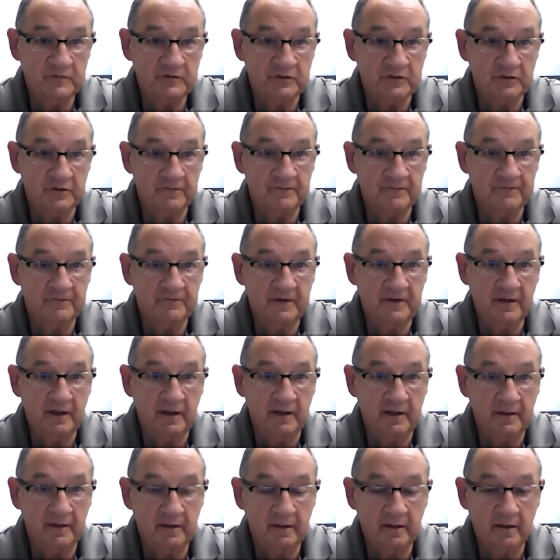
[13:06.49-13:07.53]
So the
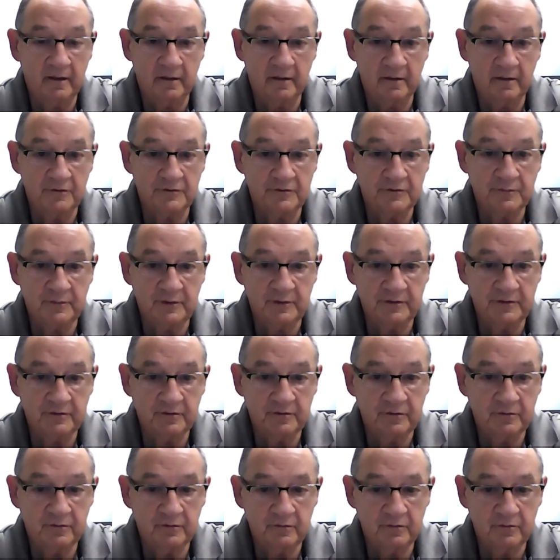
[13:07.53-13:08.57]
feeling alerts me
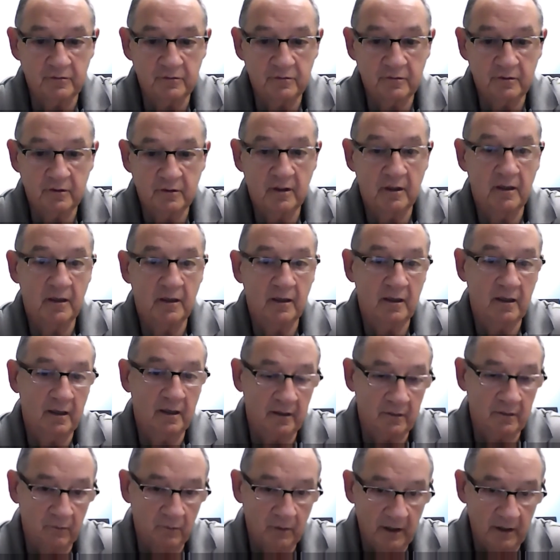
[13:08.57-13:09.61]
to an
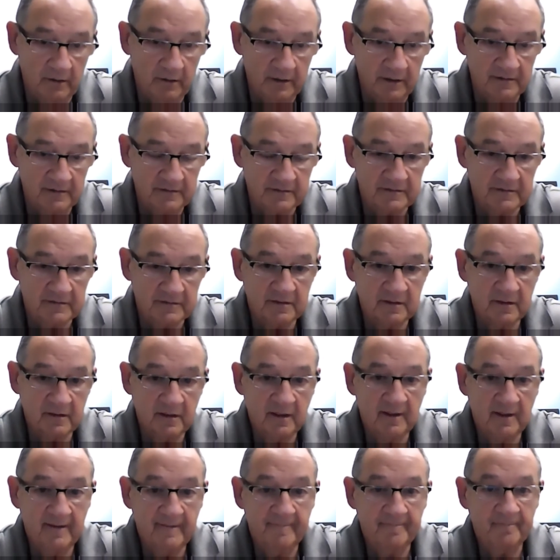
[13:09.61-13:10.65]
awareness
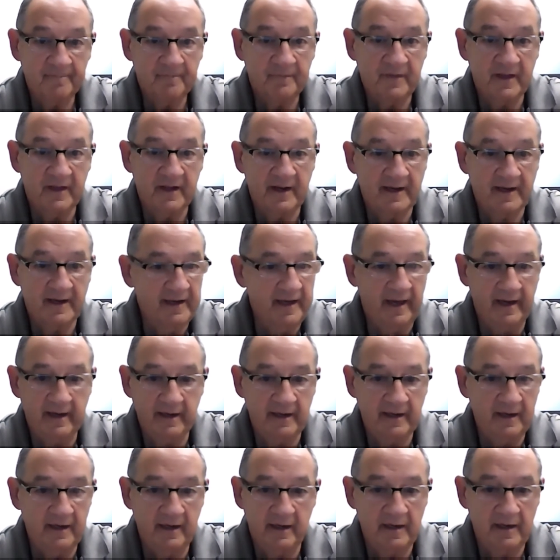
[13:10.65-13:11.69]
that I can't
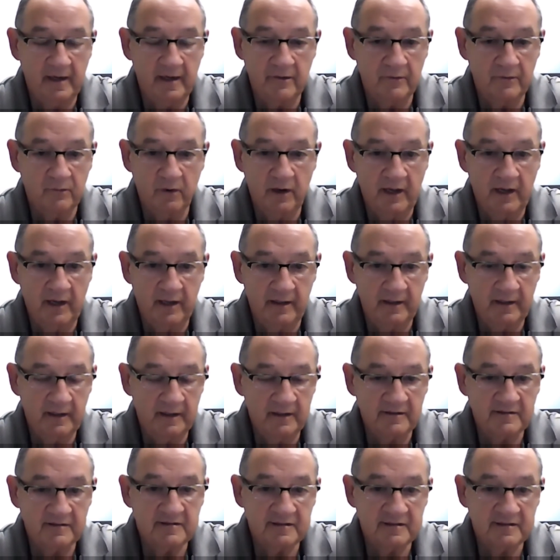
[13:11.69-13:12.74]
get any other way
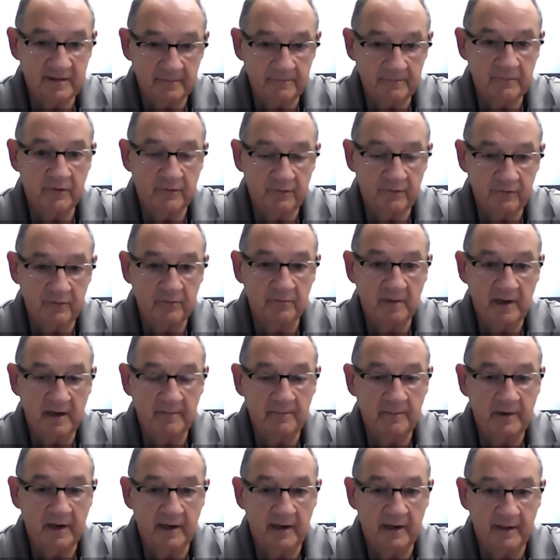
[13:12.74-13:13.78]
except through my
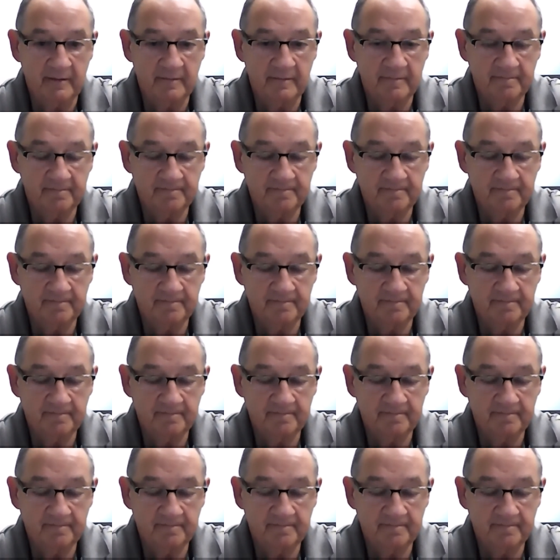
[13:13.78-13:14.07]
body.